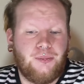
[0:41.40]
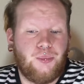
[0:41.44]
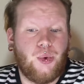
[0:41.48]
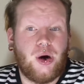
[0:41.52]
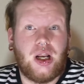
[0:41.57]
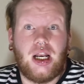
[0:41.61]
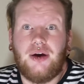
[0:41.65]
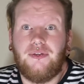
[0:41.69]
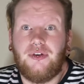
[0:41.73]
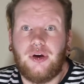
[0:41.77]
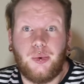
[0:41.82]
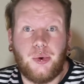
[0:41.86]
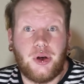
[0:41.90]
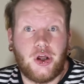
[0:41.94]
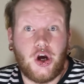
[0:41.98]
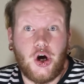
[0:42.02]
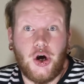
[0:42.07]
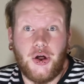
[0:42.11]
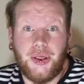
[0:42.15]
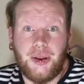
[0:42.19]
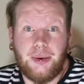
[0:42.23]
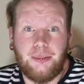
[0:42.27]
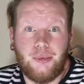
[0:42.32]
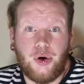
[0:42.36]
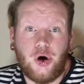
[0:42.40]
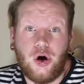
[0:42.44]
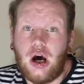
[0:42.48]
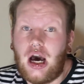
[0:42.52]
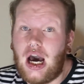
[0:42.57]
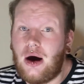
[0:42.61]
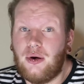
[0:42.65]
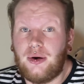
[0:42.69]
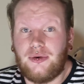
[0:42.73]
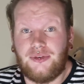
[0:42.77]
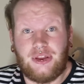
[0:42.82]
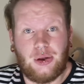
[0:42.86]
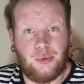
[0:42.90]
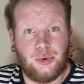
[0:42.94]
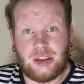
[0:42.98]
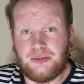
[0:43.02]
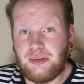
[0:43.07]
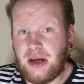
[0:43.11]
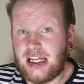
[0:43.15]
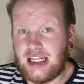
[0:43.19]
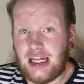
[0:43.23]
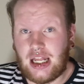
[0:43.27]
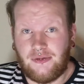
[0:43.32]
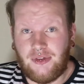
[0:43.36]
whatever you want to call them or however they want
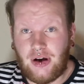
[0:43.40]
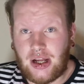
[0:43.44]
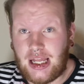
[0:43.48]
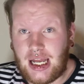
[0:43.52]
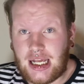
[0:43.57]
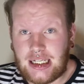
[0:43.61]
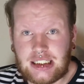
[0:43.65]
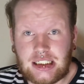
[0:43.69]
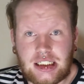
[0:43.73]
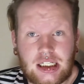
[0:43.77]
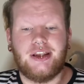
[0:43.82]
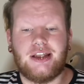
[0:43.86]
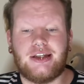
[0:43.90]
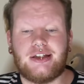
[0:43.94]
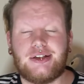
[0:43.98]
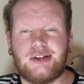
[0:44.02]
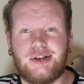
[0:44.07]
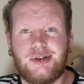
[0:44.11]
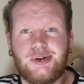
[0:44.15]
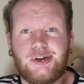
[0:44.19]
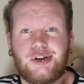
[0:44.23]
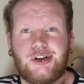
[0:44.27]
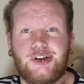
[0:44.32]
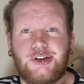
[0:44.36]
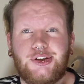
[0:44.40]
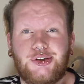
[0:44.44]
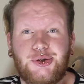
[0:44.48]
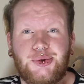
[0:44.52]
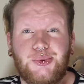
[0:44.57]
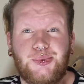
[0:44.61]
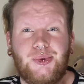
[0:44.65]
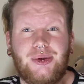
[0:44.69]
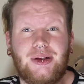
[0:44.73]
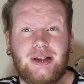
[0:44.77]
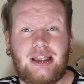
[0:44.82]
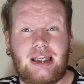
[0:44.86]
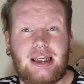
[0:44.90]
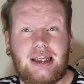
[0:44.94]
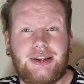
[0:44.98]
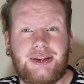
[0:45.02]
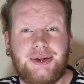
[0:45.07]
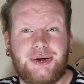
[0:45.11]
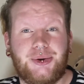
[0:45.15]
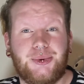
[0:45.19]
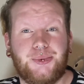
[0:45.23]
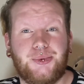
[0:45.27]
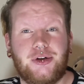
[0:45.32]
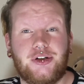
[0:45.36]
to be identified as. For this look, you will
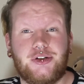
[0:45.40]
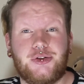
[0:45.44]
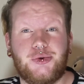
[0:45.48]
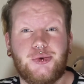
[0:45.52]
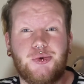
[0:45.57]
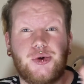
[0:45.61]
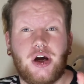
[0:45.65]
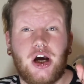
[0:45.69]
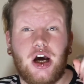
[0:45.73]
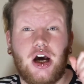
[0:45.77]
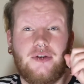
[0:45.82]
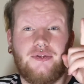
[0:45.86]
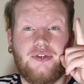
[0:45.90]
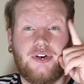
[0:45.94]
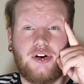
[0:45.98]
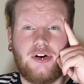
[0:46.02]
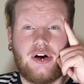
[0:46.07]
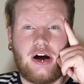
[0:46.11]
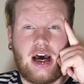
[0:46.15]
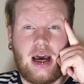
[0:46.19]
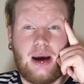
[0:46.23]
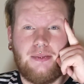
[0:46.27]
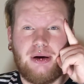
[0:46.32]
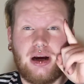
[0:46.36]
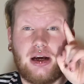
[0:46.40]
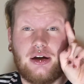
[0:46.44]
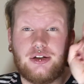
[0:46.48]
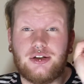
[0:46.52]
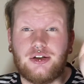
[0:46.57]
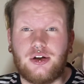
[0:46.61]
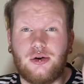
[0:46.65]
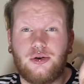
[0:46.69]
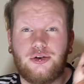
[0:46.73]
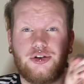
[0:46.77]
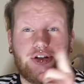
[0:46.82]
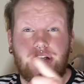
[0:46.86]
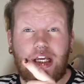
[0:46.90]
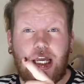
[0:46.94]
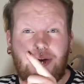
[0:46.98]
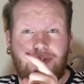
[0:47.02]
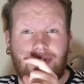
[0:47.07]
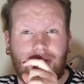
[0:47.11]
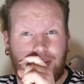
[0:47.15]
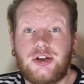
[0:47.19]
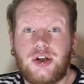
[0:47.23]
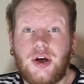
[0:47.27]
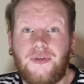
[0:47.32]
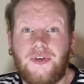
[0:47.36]
either want to cover your eyebrows or
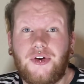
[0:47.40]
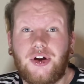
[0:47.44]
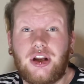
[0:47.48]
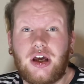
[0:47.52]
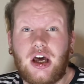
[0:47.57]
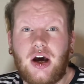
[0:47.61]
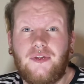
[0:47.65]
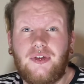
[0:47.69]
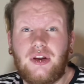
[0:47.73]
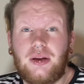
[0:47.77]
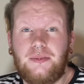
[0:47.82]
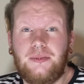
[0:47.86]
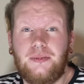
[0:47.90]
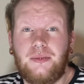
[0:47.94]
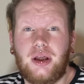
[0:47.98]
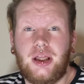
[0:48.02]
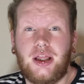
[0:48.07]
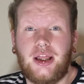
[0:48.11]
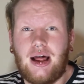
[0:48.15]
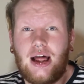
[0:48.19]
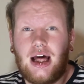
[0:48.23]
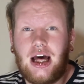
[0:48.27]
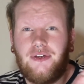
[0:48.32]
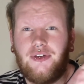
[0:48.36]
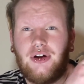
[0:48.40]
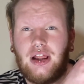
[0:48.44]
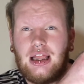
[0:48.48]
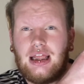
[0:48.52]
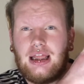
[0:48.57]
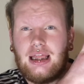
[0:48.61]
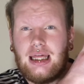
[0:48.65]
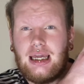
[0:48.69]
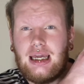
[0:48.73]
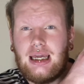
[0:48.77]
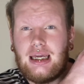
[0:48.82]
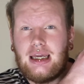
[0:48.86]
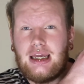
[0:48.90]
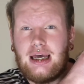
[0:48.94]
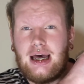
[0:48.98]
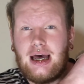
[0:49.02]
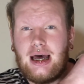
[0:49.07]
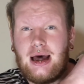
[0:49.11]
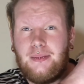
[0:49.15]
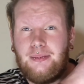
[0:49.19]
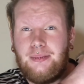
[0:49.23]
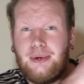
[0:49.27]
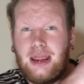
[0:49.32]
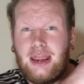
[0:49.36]
shave. So if you're going to cover them, I'll have a link
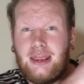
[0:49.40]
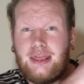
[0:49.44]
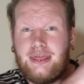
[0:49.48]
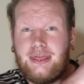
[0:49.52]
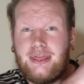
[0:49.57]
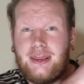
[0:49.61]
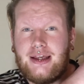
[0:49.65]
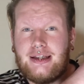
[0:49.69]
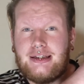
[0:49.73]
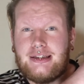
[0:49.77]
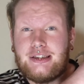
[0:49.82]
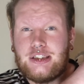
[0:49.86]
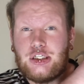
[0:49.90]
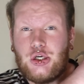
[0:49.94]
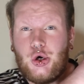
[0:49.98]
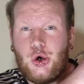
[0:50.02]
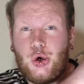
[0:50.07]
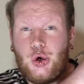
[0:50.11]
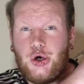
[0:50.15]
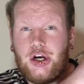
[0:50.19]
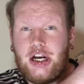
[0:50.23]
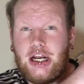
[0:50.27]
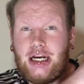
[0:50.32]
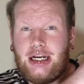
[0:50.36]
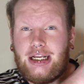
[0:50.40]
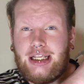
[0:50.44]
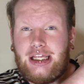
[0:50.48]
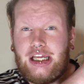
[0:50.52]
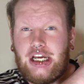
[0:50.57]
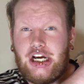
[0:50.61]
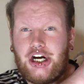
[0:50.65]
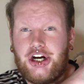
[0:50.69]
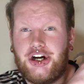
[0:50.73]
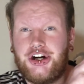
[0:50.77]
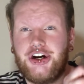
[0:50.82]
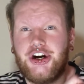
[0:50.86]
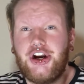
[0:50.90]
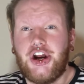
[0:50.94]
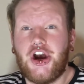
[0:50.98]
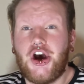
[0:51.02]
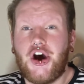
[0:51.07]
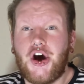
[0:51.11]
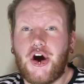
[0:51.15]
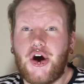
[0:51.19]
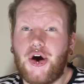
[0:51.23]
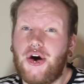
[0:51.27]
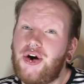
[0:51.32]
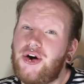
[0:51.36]
up in this corner here
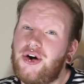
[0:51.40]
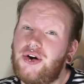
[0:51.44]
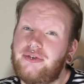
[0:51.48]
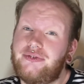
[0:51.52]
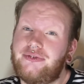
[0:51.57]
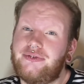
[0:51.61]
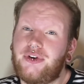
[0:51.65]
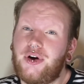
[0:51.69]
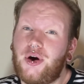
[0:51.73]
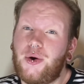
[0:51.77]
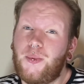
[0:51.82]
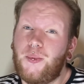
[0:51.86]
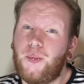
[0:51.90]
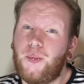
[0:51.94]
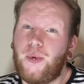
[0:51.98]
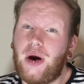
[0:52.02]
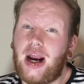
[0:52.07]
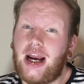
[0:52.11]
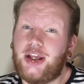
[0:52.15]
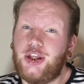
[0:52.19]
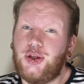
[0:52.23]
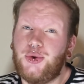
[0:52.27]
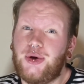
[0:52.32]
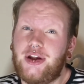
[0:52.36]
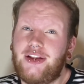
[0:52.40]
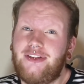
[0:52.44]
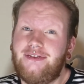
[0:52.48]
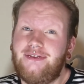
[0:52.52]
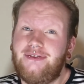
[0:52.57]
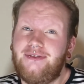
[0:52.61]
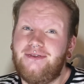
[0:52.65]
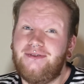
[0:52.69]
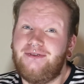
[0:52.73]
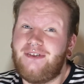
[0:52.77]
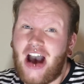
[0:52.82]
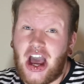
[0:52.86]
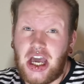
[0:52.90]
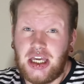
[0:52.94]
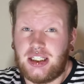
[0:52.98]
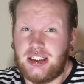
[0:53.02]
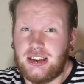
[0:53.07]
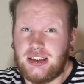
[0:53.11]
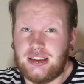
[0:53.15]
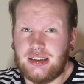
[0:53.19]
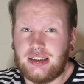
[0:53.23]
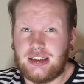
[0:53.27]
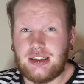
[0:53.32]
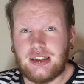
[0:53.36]
of where you can
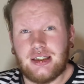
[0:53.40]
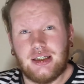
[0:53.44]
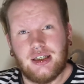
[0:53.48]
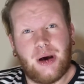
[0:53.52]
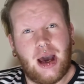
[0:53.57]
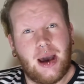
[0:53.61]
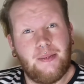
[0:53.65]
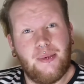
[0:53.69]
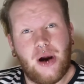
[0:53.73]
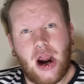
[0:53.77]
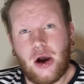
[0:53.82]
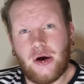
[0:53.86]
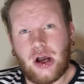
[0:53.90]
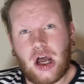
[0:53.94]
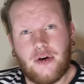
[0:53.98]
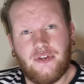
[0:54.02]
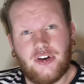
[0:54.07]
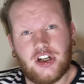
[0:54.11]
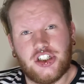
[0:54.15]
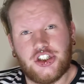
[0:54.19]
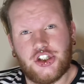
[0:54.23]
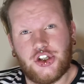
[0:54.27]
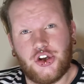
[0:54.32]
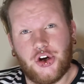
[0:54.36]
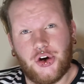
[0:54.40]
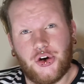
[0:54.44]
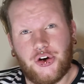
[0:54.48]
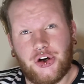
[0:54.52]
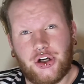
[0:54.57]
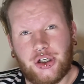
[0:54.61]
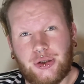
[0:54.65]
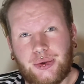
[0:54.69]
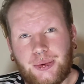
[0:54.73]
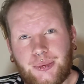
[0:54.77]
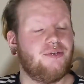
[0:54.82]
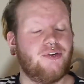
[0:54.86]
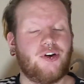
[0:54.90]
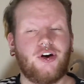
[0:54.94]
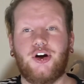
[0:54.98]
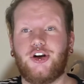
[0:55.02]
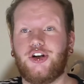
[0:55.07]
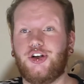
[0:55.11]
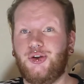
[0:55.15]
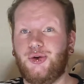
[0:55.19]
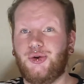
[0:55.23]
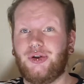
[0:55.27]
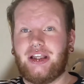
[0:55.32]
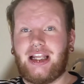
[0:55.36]
find my brow coverage tutorial. I've
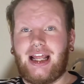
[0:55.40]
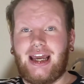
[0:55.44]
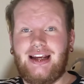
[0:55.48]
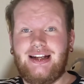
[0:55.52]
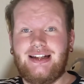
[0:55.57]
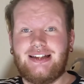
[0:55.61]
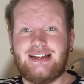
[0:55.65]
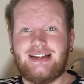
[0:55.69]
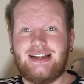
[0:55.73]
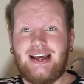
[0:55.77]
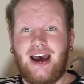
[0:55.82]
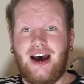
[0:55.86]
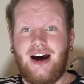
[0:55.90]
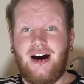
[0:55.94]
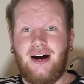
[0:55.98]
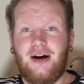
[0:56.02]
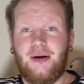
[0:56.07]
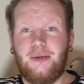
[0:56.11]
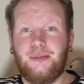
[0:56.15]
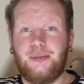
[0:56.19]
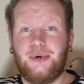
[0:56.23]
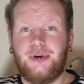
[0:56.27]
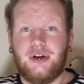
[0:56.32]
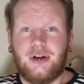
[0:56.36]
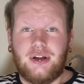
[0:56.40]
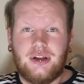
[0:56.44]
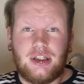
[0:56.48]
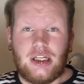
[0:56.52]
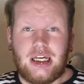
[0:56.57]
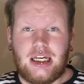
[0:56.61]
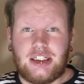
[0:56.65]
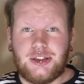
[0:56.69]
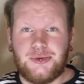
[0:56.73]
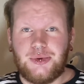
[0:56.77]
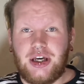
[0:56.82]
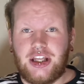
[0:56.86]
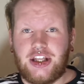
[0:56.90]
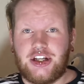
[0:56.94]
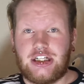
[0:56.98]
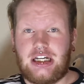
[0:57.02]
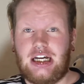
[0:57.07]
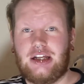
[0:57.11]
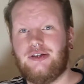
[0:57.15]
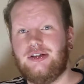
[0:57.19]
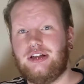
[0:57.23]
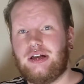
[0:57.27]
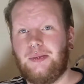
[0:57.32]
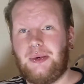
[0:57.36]
got new light set up, hence why the
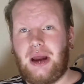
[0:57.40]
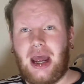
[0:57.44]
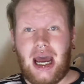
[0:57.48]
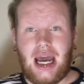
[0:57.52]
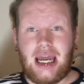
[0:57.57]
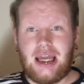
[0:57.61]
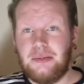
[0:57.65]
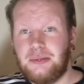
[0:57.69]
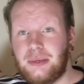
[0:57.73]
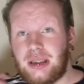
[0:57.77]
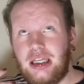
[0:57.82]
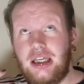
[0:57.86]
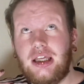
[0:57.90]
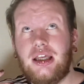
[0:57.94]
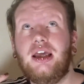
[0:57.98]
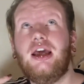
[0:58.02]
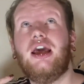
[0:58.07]
shadows are behind me.